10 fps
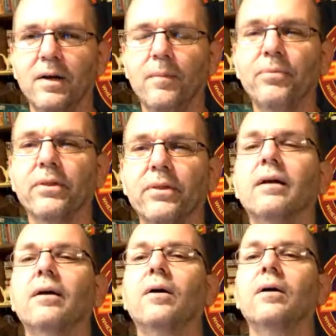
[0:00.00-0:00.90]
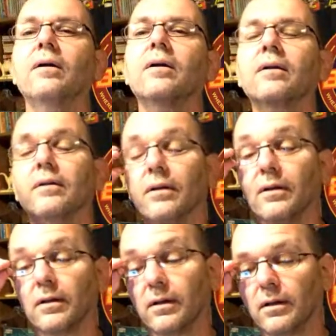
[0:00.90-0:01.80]
the Enterprise versus the
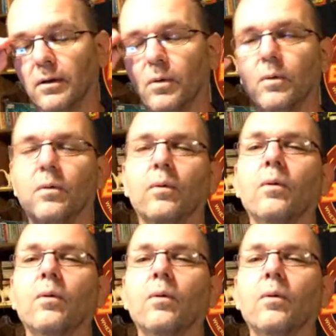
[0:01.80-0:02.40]
Falcon.